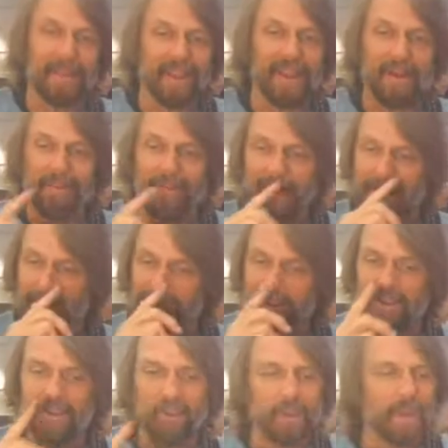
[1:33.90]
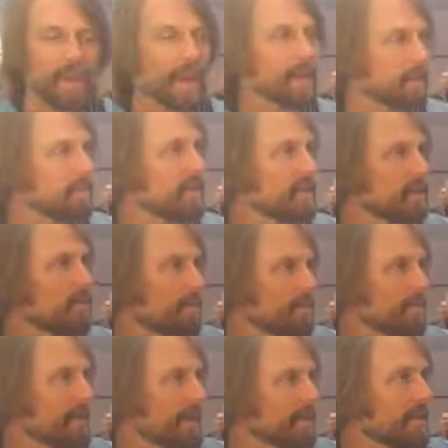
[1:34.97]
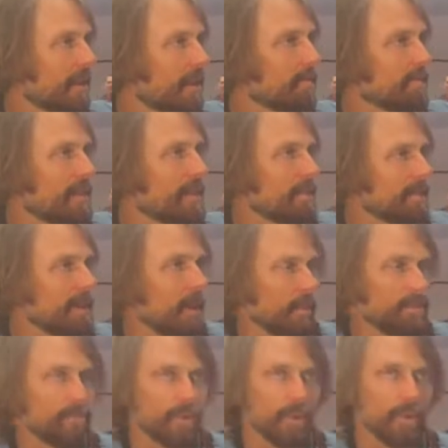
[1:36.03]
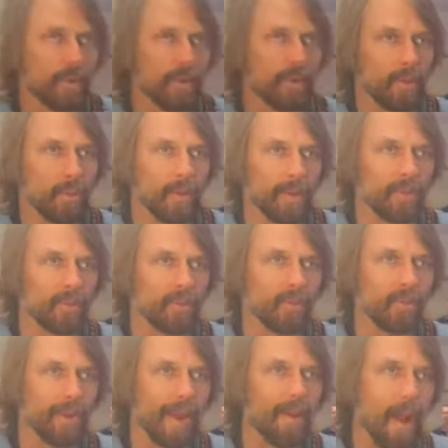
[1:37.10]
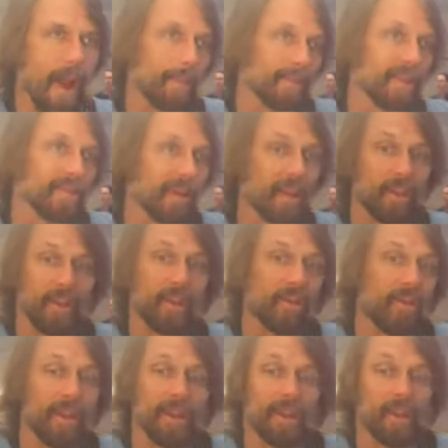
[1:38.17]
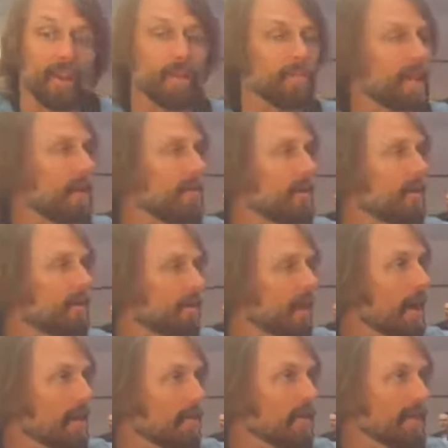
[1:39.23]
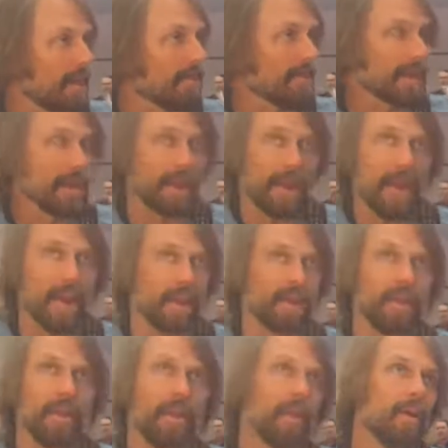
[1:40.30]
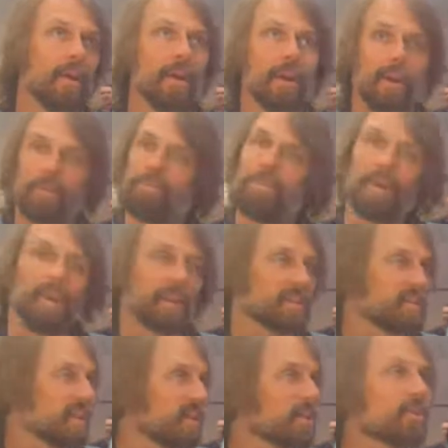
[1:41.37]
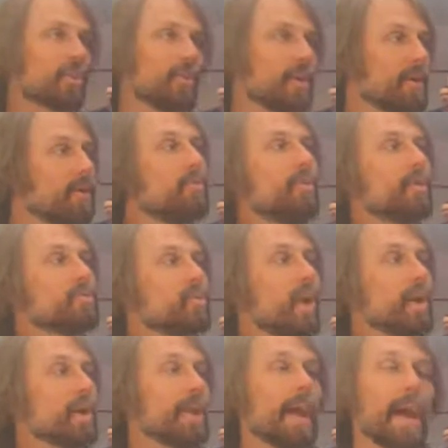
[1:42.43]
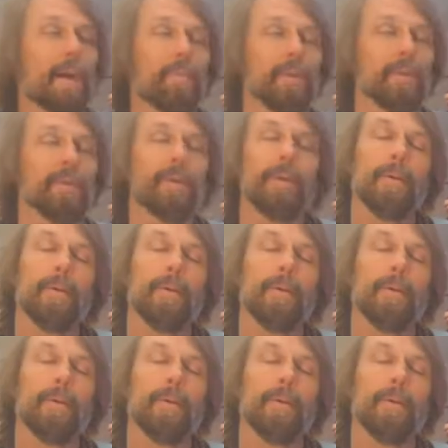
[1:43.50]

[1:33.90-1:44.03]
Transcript: to come down. He knew that I could be the quarterback to help them and help do what he wanted to do. And I believe I could have. I could have come down there, and I think I'd have had an extended career. Who knows what could have happened.